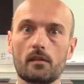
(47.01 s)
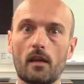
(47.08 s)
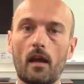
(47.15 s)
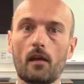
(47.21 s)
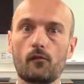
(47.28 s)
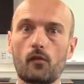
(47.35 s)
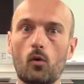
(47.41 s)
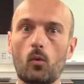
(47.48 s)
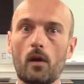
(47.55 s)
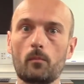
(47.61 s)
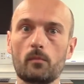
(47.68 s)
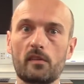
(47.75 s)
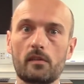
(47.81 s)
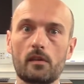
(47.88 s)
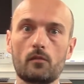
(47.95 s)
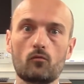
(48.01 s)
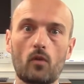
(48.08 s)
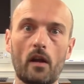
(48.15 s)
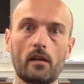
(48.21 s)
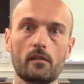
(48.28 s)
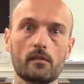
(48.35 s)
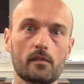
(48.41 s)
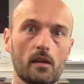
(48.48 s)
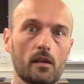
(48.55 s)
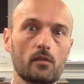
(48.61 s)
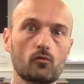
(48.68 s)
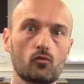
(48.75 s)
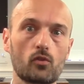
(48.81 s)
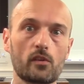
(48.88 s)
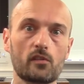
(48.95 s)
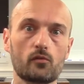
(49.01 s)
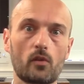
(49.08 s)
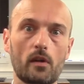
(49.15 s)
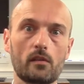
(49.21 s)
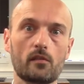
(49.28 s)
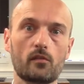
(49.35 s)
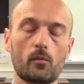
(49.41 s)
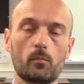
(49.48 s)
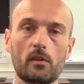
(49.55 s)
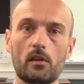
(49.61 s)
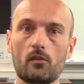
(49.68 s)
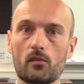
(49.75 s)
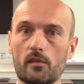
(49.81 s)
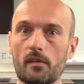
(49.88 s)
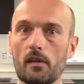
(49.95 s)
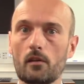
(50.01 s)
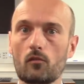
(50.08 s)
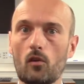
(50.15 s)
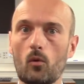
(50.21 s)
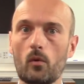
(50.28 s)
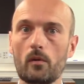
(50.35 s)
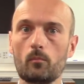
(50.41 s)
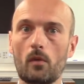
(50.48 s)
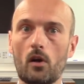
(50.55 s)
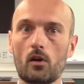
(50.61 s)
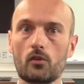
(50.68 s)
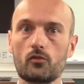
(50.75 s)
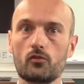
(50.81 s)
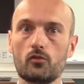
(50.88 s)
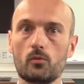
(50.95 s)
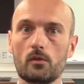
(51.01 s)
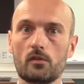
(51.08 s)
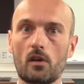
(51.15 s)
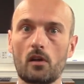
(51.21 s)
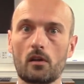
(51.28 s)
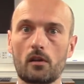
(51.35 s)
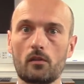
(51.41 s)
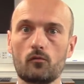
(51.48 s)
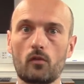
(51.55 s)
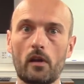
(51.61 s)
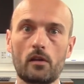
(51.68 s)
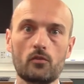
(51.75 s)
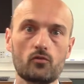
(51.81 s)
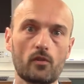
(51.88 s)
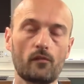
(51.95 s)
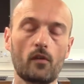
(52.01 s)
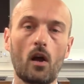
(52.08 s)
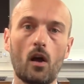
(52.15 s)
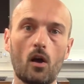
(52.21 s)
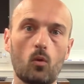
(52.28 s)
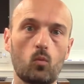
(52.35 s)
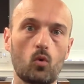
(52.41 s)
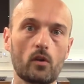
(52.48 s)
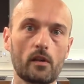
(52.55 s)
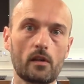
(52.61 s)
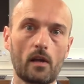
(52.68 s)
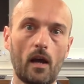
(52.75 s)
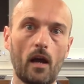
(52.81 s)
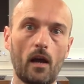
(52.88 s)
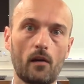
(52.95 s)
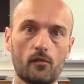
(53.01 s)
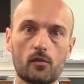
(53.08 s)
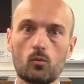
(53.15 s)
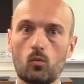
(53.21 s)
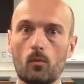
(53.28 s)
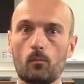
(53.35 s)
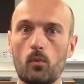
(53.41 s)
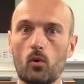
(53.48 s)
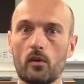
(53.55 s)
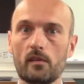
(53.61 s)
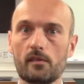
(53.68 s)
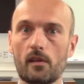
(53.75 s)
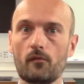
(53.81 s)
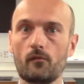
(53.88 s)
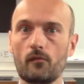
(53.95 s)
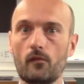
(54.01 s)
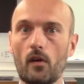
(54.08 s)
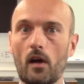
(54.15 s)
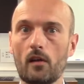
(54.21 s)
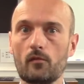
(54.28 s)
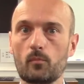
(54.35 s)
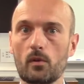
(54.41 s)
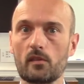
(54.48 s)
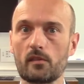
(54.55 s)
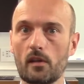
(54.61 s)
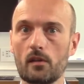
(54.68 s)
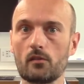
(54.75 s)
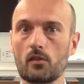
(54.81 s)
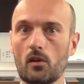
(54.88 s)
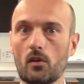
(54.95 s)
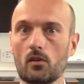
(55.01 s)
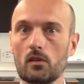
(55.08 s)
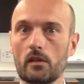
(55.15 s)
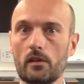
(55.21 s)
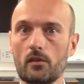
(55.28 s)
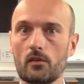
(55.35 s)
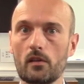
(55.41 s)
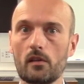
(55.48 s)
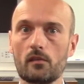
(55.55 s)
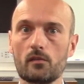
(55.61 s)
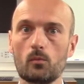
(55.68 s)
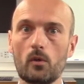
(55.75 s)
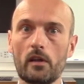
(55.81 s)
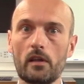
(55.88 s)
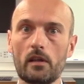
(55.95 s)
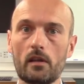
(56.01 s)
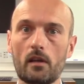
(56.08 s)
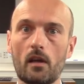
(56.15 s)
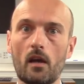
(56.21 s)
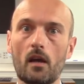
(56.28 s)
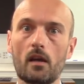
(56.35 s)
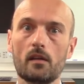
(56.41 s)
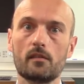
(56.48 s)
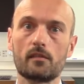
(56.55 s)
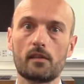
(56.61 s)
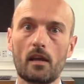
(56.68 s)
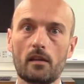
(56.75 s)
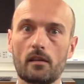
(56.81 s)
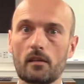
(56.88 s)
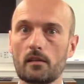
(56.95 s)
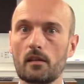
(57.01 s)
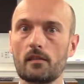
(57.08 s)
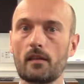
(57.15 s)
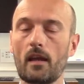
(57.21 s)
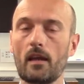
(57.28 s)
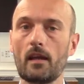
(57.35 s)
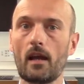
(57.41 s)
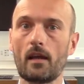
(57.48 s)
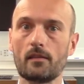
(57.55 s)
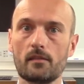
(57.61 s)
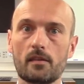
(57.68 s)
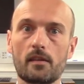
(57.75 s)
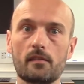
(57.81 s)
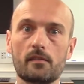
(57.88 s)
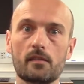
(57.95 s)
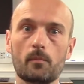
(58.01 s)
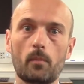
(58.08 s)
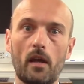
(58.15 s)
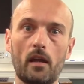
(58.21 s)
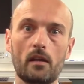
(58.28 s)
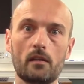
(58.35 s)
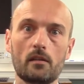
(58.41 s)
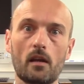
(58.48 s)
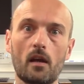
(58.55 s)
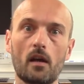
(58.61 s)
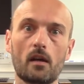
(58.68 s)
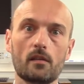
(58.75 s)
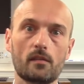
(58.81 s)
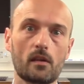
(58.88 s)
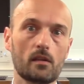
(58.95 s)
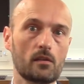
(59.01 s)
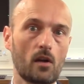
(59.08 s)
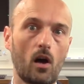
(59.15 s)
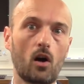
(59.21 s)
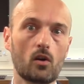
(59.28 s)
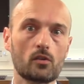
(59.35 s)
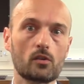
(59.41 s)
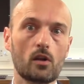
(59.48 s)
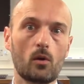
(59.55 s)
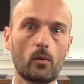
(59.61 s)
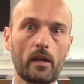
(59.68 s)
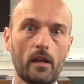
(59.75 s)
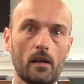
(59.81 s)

The FOMC raised interest rates from near zero in March to a target range of 1.5 to 1.75% earlier this week, stating that they anticipate that ongoing